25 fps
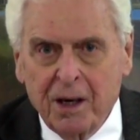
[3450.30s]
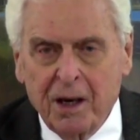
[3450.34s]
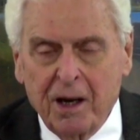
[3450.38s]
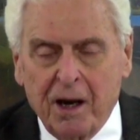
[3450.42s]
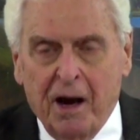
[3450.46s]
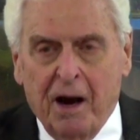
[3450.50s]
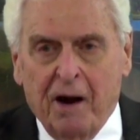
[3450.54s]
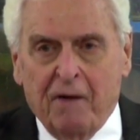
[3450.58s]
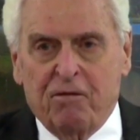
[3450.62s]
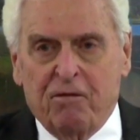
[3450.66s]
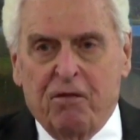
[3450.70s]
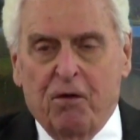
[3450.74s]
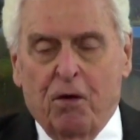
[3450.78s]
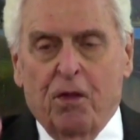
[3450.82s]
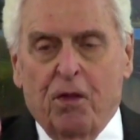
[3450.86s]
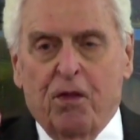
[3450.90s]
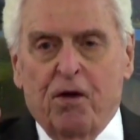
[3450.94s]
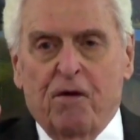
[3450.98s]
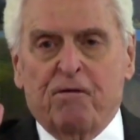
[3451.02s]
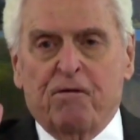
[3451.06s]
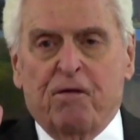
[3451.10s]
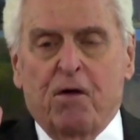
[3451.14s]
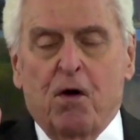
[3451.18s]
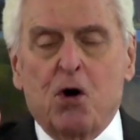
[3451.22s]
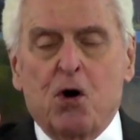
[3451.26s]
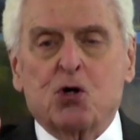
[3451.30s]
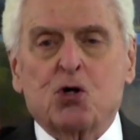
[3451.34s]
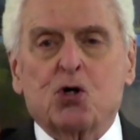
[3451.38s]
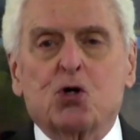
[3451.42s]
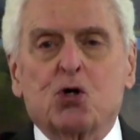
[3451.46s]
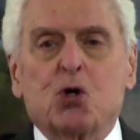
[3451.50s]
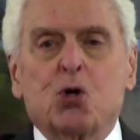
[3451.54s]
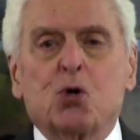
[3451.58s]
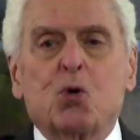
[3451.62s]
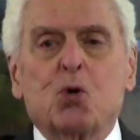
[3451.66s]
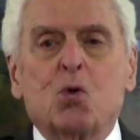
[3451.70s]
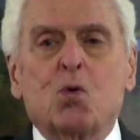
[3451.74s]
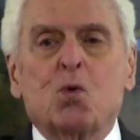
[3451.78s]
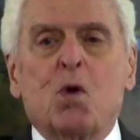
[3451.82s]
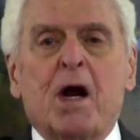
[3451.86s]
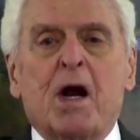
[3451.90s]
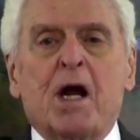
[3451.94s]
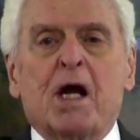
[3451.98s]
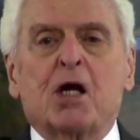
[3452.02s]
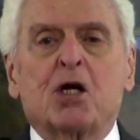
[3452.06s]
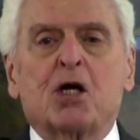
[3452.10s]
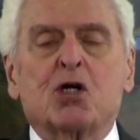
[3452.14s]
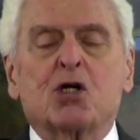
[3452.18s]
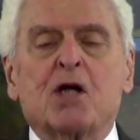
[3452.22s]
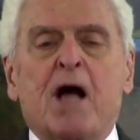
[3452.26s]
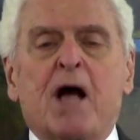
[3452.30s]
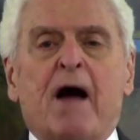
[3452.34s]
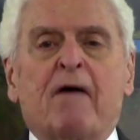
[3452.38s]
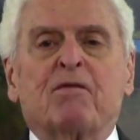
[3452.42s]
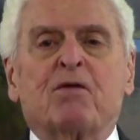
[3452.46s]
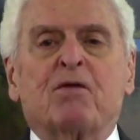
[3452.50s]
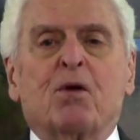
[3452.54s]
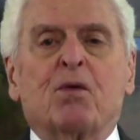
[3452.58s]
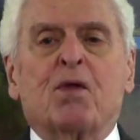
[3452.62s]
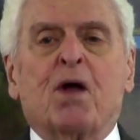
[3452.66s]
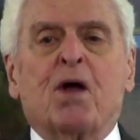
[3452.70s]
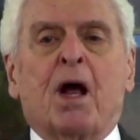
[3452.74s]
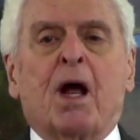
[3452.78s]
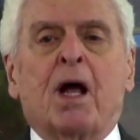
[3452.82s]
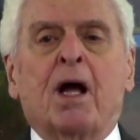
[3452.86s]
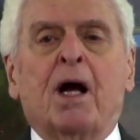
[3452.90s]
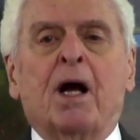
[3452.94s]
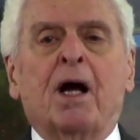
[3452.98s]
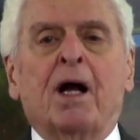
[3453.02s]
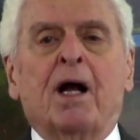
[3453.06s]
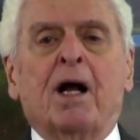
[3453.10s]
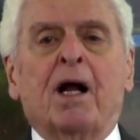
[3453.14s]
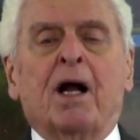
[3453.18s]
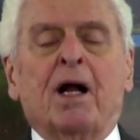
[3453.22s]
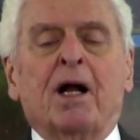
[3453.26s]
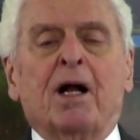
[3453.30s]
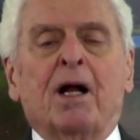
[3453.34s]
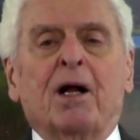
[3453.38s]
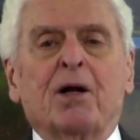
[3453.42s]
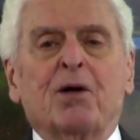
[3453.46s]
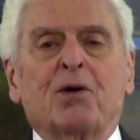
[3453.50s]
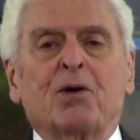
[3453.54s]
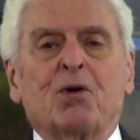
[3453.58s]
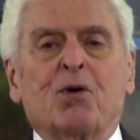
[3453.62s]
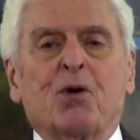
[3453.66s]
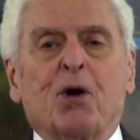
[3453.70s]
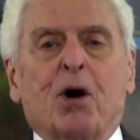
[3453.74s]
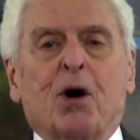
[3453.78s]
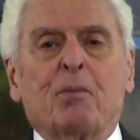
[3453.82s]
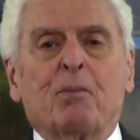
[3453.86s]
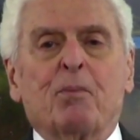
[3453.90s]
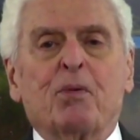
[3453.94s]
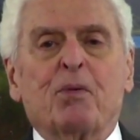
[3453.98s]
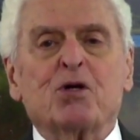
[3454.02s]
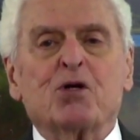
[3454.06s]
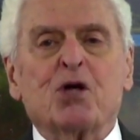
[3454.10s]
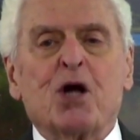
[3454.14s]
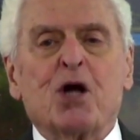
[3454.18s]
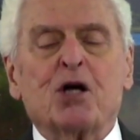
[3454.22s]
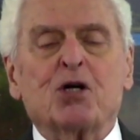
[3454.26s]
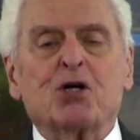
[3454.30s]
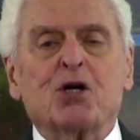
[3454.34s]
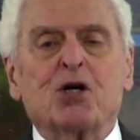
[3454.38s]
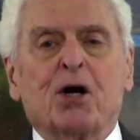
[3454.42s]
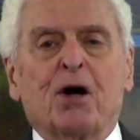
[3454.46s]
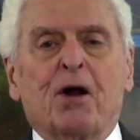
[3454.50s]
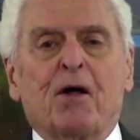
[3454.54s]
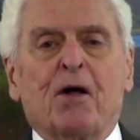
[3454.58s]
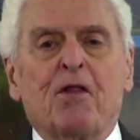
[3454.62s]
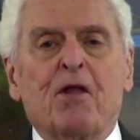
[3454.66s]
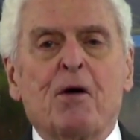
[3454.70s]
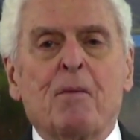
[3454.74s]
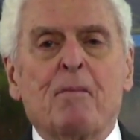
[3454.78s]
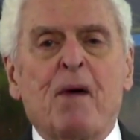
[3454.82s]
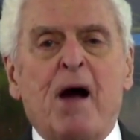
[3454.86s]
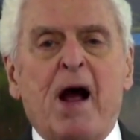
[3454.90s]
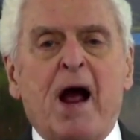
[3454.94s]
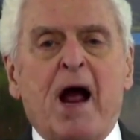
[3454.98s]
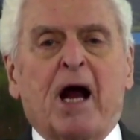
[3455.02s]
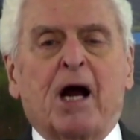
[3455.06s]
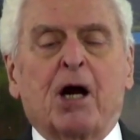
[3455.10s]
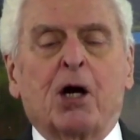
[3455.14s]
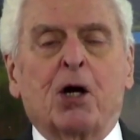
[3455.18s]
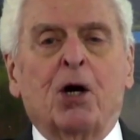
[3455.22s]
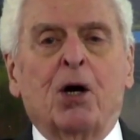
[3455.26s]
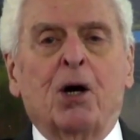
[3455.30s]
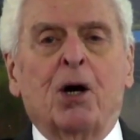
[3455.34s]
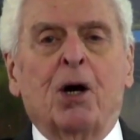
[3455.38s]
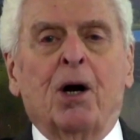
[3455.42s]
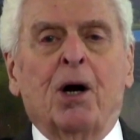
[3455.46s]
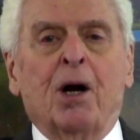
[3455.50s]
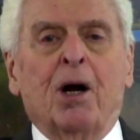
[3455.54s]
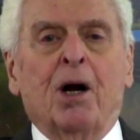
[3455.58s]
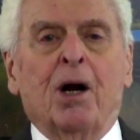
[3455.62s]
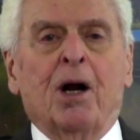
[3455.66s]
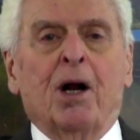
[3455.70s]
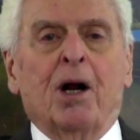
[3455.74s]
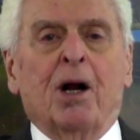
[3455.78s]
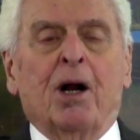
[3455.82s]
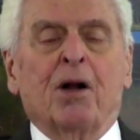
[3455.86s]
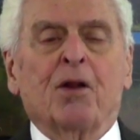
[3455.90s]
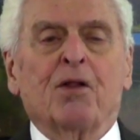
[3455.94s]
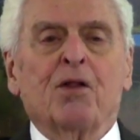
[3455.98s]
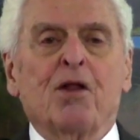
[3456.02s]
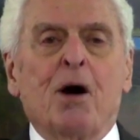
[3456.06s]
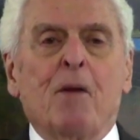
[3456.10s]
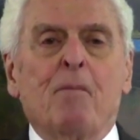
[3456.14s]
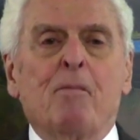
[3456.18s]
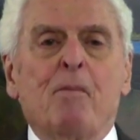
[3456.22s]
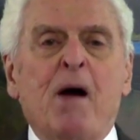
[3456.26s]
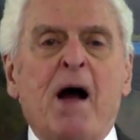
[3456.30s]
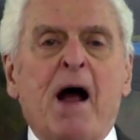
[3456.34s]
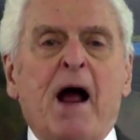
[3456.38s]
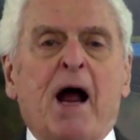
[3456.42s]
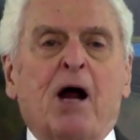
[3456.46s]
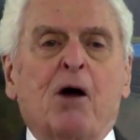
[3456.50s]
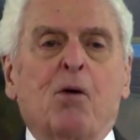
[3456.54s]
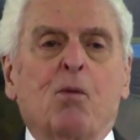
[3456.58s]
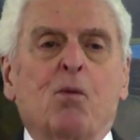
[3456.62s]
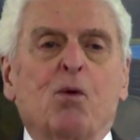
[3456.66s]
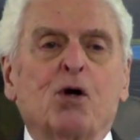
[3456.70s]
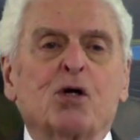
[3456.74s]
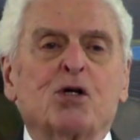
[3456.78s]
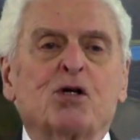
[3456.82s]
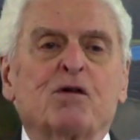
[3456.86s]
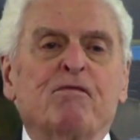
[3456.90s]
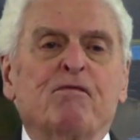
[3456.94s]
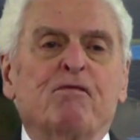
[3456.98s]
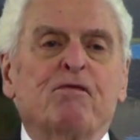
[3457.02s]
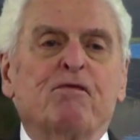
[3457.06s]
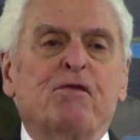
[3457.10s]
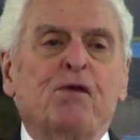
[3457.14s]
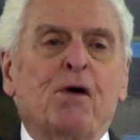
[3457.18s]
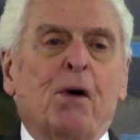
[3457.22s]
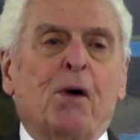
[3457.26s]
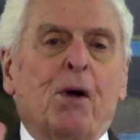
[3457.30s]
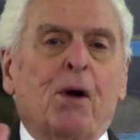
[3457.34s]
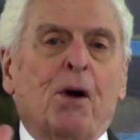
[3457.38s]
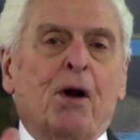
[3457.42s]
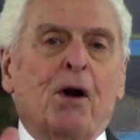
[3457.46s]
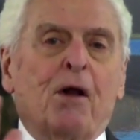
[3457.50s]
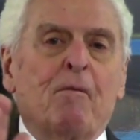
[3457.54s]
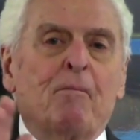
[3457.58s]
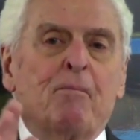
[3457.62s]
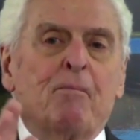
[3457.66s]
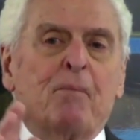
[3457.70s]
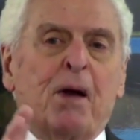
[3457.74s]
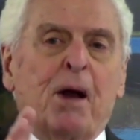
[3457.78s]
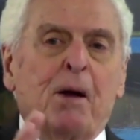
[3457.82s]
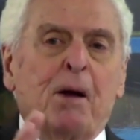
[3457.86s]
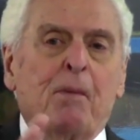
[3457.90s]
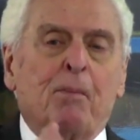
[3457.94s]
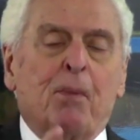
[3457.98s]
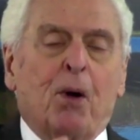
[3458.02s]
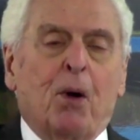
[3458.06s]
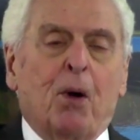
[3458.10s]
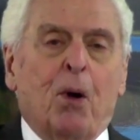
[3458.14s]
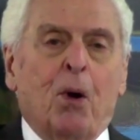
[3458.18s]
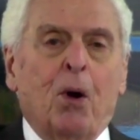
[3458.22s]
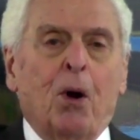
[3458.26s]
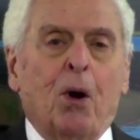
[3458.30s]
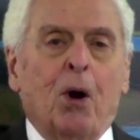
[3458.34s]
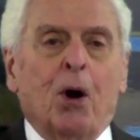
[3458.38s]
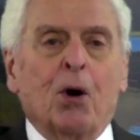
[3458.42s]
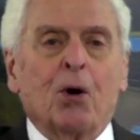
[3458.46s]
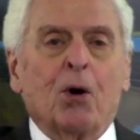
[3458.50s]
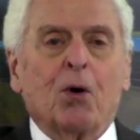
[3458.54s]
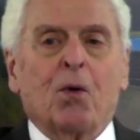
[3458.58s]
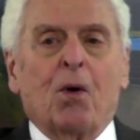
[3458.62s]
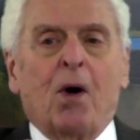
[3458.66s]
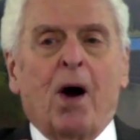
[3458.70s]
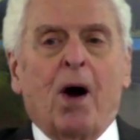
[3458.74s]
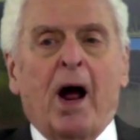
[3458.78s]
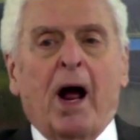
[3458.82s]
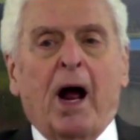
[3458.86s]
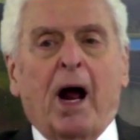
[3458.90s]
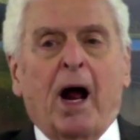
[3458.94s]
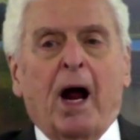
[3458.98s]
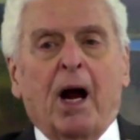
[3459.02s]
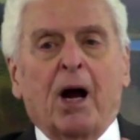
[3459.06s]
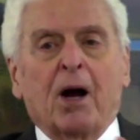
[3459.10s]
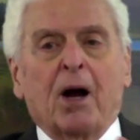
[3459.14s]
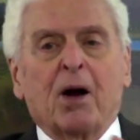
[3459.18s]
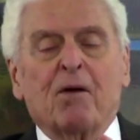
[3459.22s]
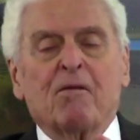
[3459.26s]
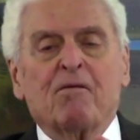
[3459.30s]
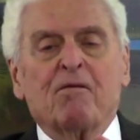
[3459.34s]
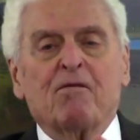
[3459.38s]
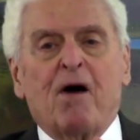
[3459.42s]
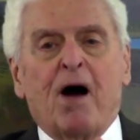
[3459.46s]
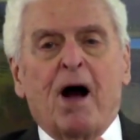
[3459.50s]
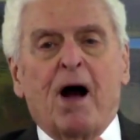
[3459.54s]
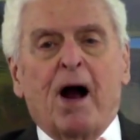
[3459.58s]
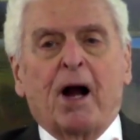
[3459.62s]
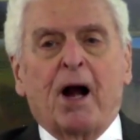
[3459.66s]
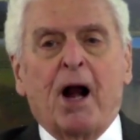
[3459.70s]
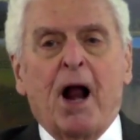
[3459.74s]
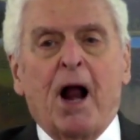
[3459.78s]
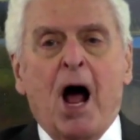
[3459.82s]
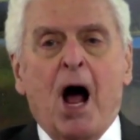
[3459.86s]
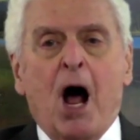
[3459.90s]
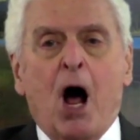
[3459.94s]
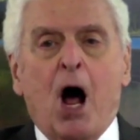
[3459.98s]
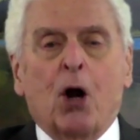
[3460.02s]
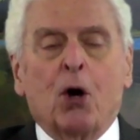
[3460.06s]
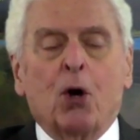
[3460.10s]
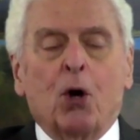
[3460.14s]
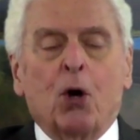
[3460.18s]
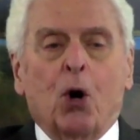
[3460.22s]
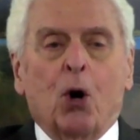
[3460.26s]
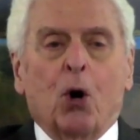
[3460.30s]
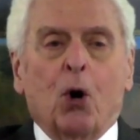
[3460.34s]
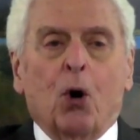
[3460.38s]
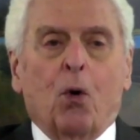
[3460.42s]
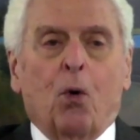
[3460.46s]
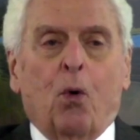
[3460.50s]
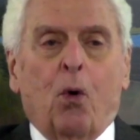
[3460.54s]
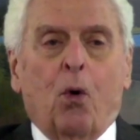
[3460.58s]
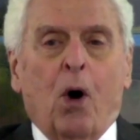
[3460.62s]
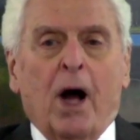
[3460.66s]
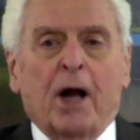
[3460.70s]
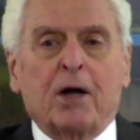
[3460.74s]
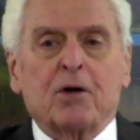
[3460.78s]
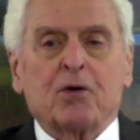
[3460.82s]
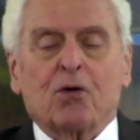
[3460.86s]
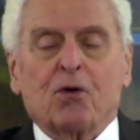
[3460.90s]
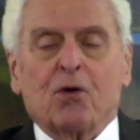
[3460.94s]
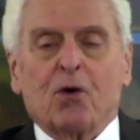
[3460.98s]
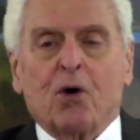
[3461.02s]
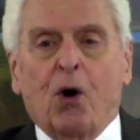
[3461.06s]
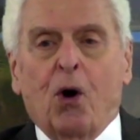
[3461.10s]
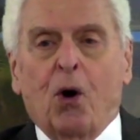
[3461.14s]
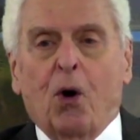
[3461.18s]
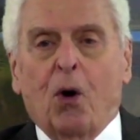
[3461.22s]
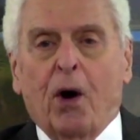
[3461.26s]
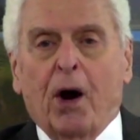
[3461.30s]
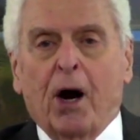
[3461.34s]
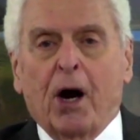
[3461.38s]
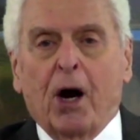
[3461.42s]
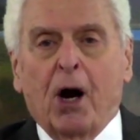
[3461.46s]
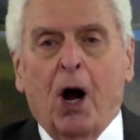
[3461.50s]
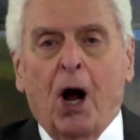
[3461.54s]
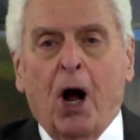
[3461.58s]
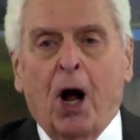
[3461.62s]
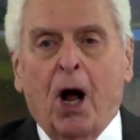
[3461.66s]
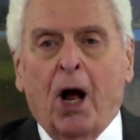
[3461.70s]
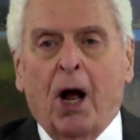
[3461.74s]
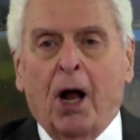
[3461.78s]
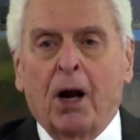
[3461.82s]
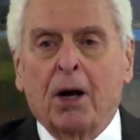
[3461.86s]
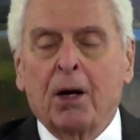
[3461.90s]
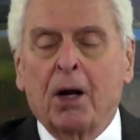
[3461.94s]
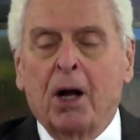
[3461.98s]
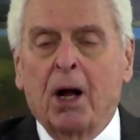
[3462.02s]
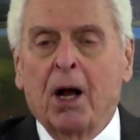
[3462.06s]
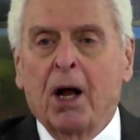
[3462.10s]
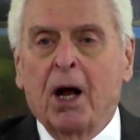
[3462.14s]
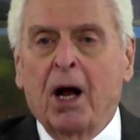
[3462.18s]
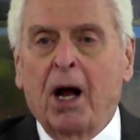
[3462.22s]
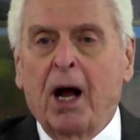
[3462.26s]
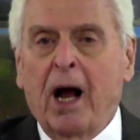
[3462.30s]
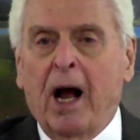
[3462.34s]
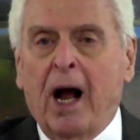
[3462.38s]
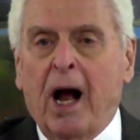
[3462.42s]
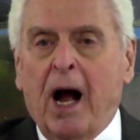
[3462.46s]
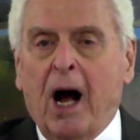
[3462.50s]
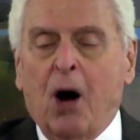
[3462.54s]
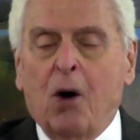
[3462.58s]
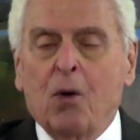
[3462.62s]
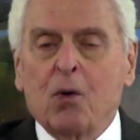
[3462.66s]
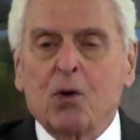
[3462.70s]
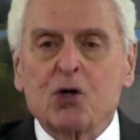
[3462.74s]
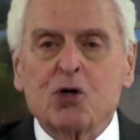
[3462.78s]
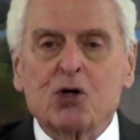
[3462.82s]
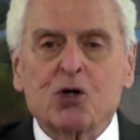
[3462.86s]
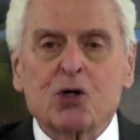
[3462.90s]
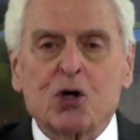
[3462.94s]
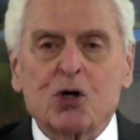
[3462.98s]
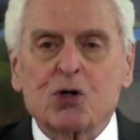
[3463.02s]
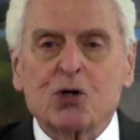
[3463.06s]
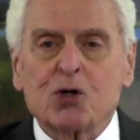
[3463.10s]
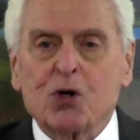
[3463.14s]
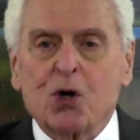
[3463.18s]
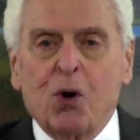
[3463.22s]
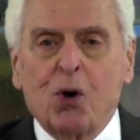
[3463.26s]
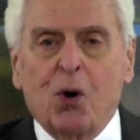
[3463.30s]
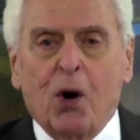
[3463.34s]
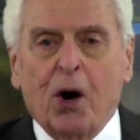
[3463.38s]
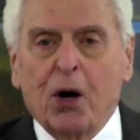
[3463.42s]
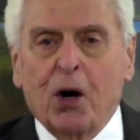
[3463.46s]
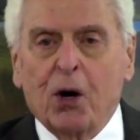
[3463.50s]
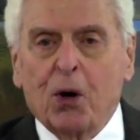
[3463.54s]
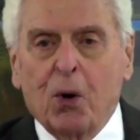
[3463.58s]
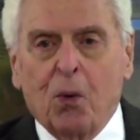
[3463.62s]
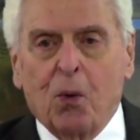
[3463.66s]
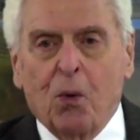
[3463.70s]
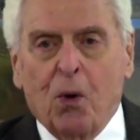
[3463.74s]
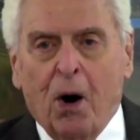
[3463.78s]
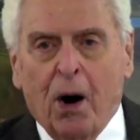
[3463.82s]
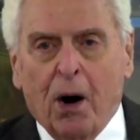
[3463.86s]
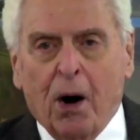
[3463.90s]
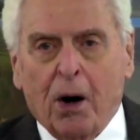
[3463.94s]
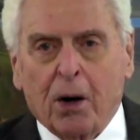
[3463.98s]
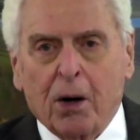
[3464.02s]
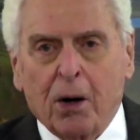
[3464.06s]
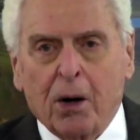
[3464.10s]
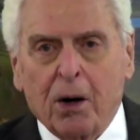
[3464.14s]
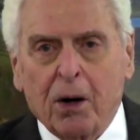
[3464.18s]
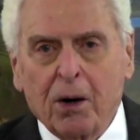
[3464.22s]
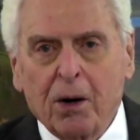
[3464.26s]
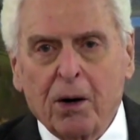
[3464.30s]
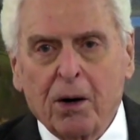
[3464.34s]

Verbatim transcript: And for the first 2 weeks after they took possession of the bank was full of people trying to find out what's going on? How is this going to work?